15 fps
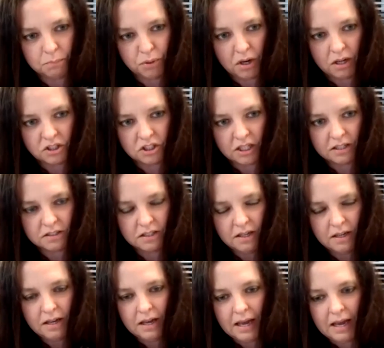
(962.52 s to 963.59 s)
project
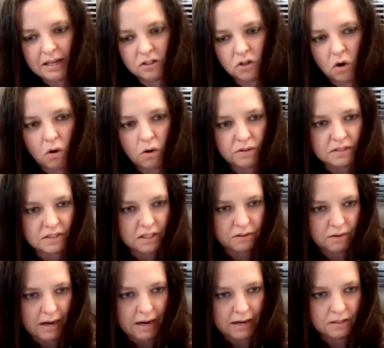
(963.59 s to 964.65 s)
and all these
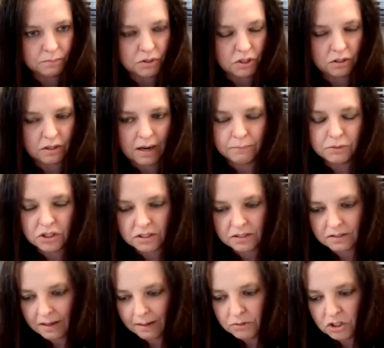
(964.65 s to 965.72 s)
other items. And you're, I'm
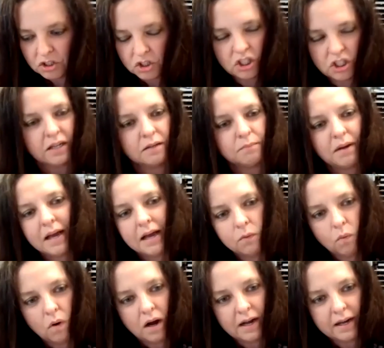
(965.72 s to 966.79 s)
just, I'm just shaking my head.
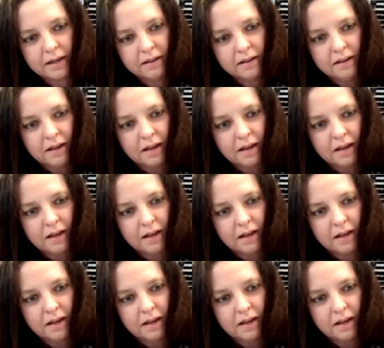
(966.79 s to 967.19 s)
Why?